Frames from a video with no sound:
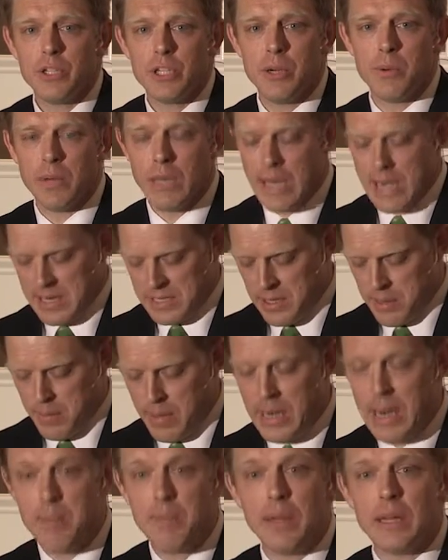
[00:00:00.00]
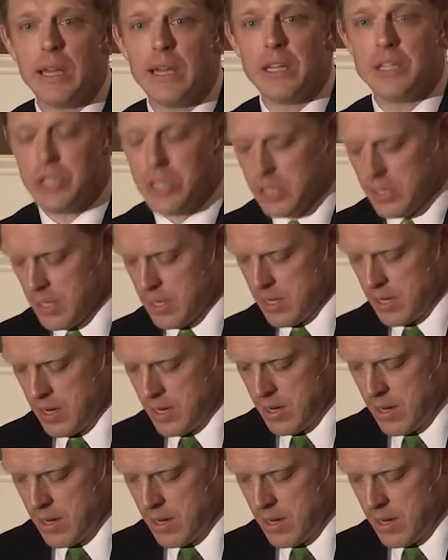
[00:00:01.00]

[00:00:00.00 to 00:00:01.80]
She relies on manipulation